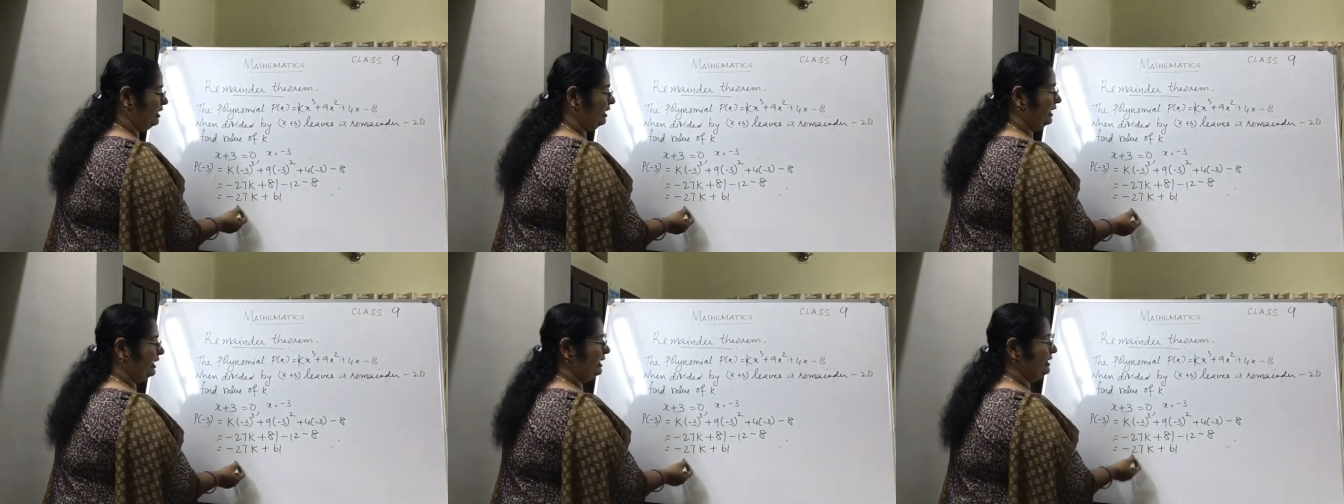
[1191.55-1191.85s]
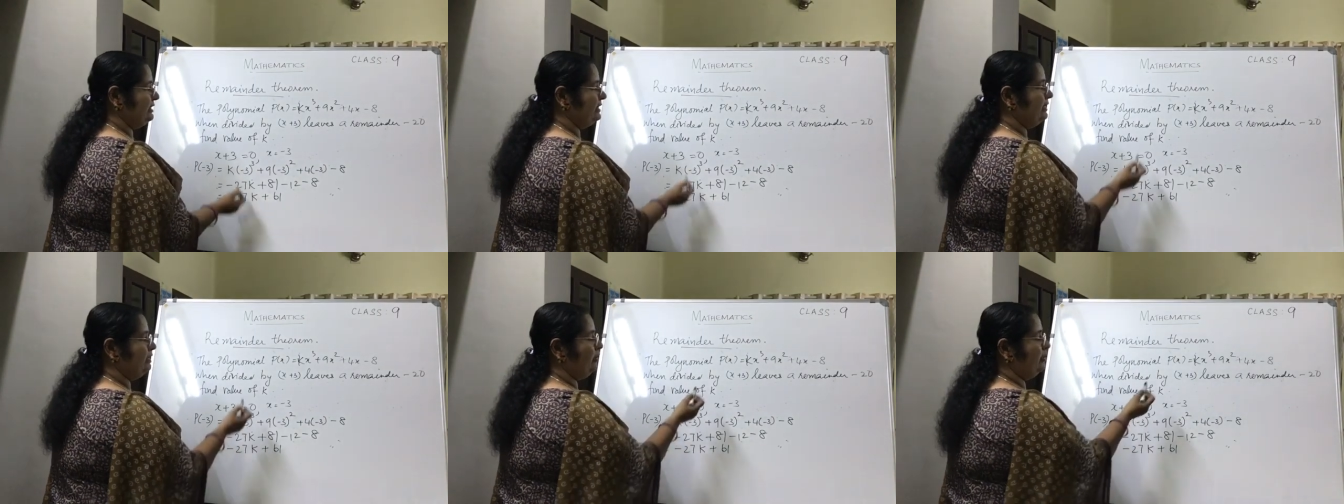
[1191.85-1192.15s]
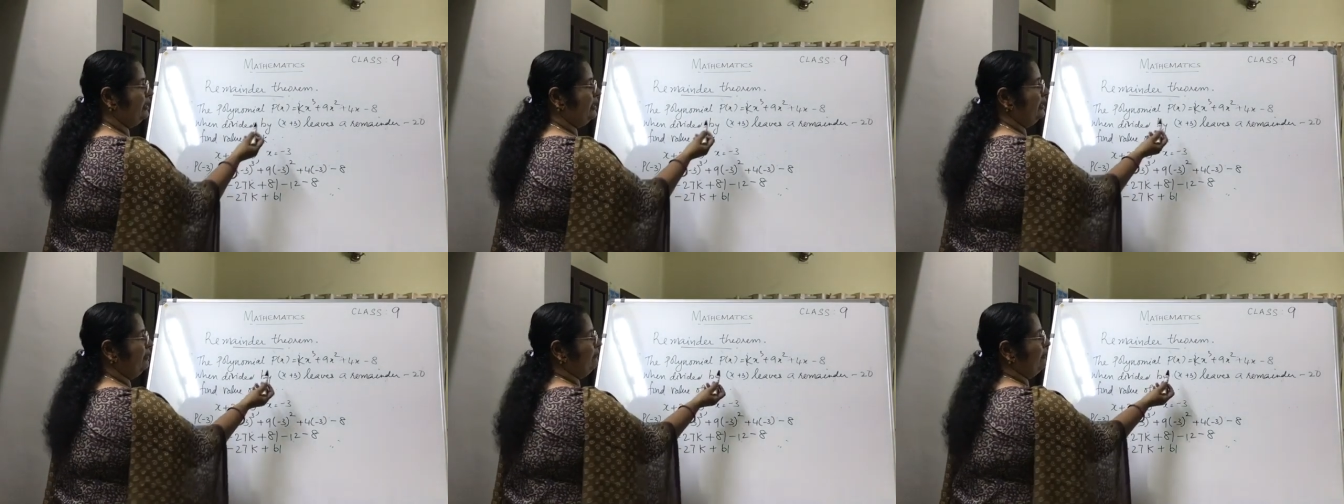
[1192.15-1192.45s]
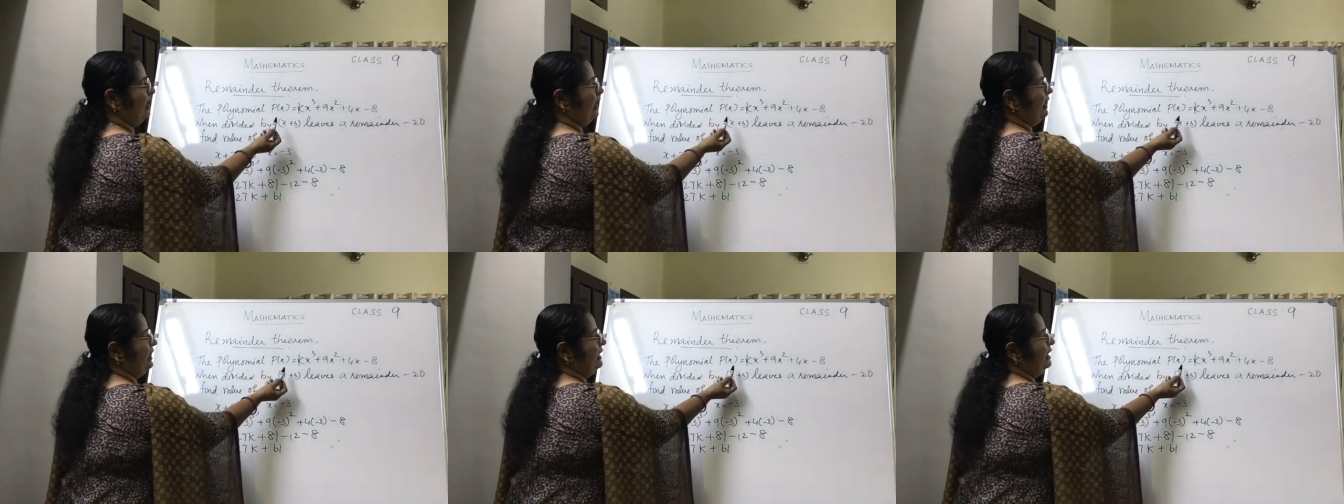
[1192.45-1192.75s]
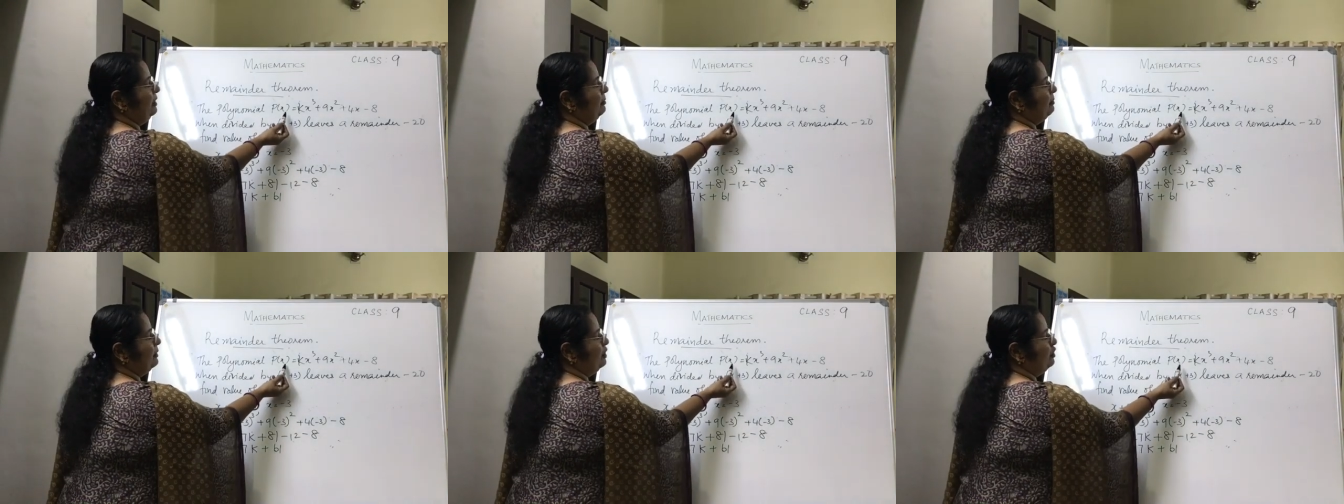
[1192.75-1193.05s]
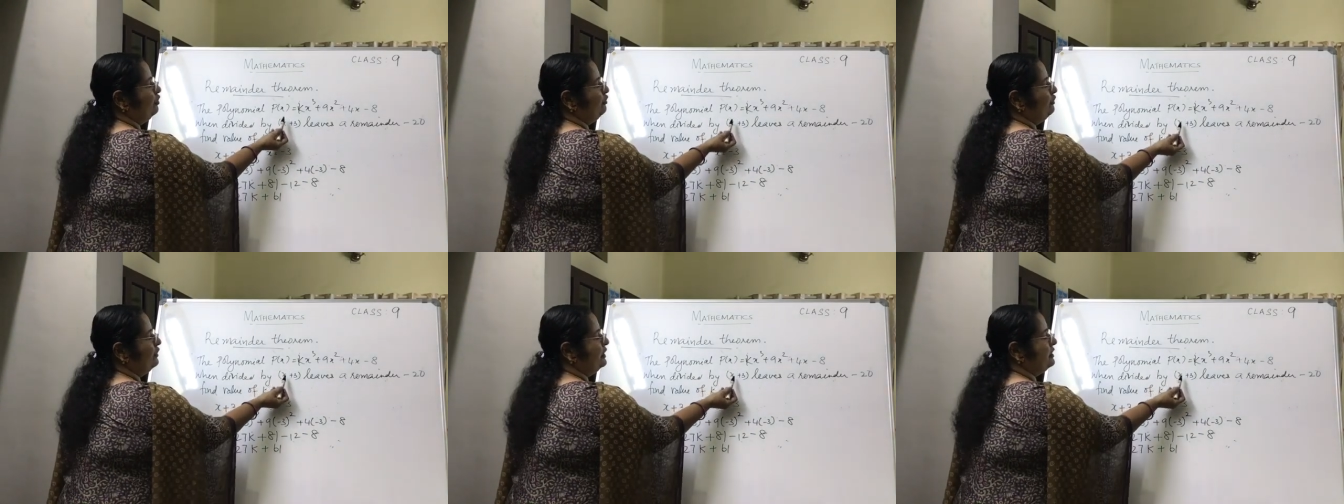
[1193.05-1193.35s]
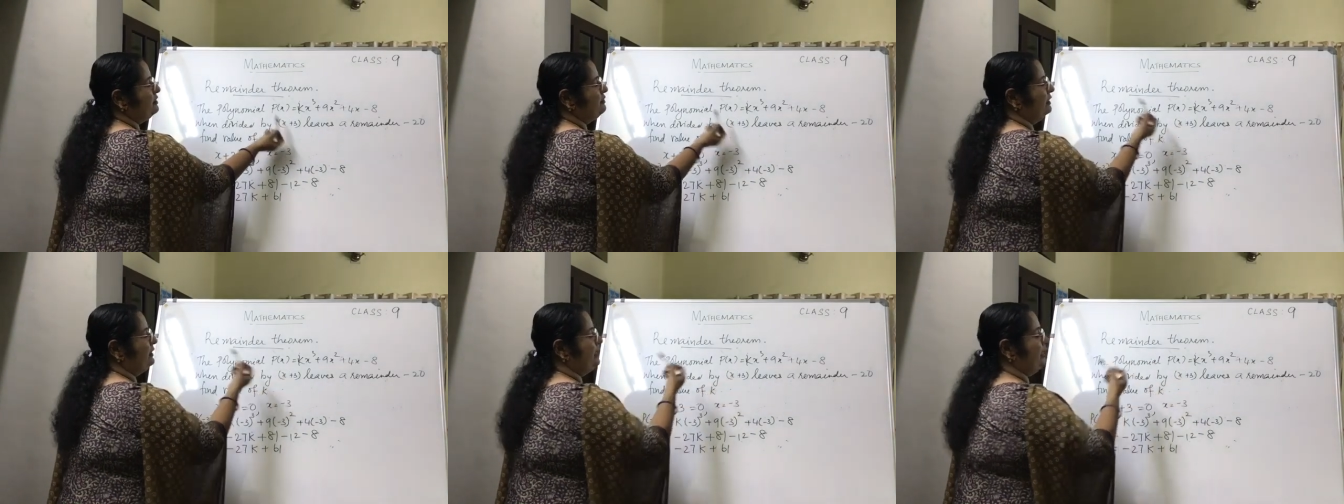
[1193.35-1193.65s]
getting on dividing p of x
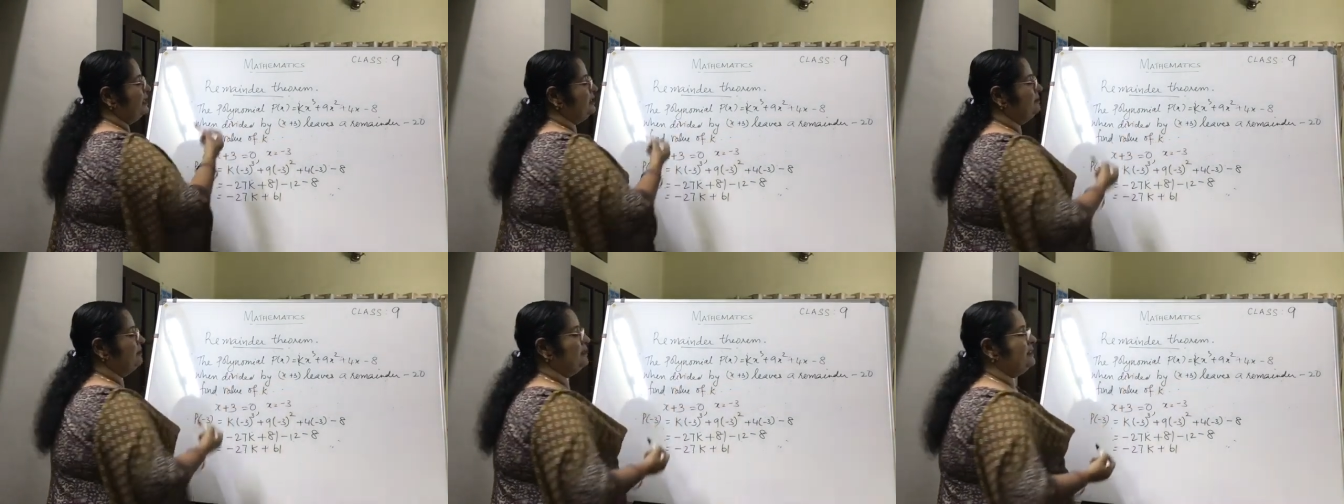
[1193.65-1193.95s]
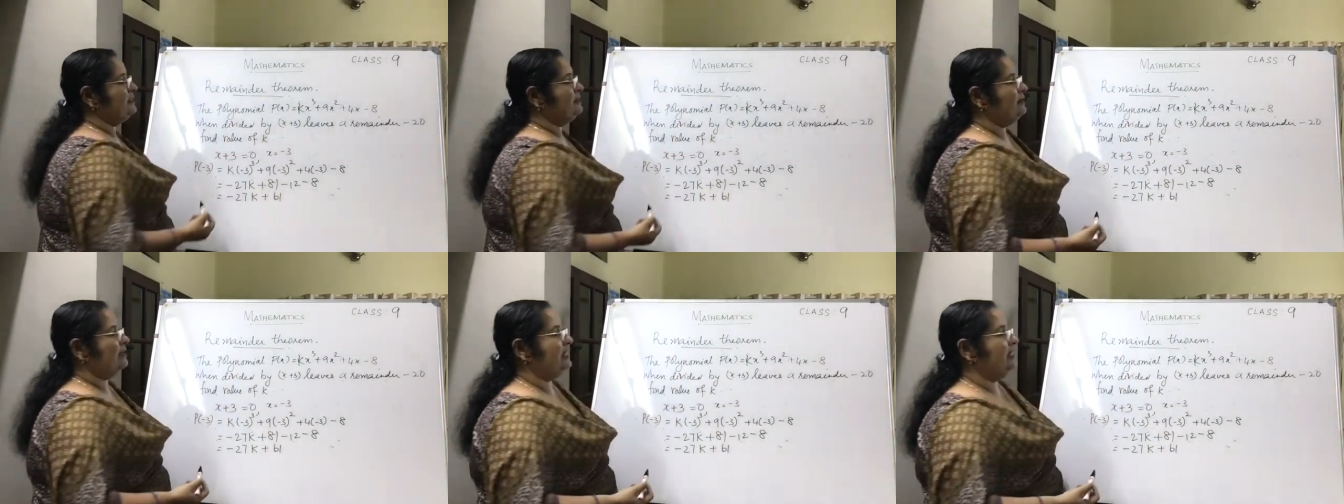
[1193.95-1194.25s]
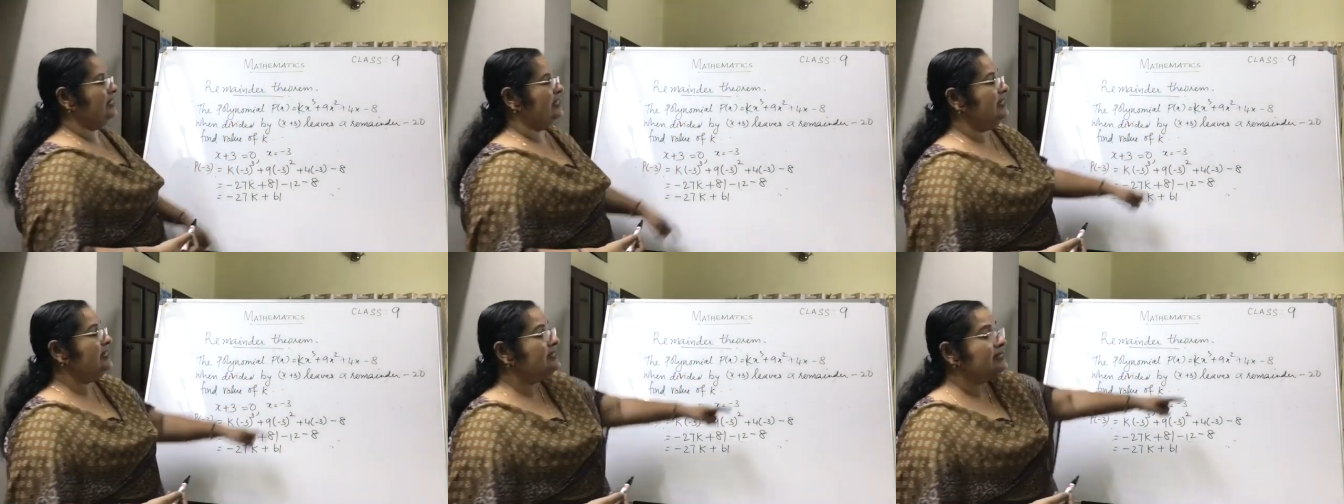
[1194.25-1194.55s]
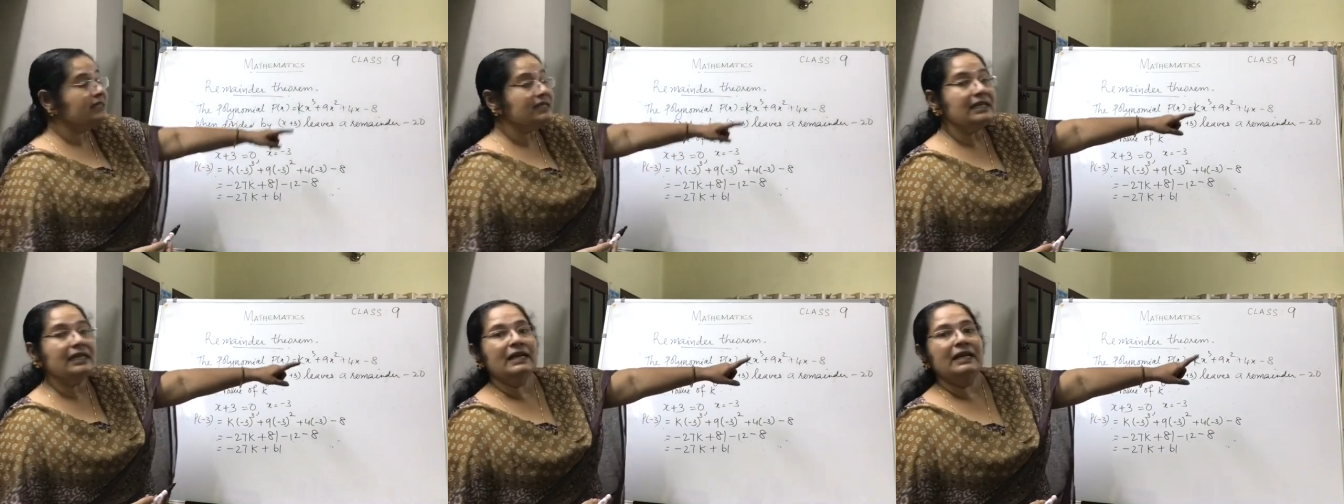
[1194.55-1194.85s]
with x plus 3 is